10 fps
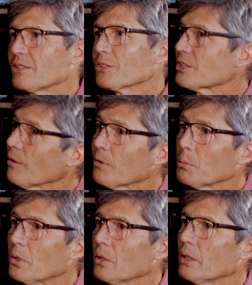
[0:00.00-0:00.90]
Is there a silver
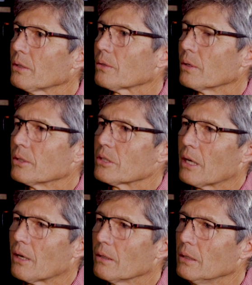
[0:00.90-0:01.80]
bullet, or is
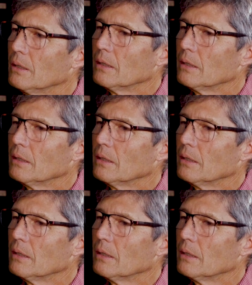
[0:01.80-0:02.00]
there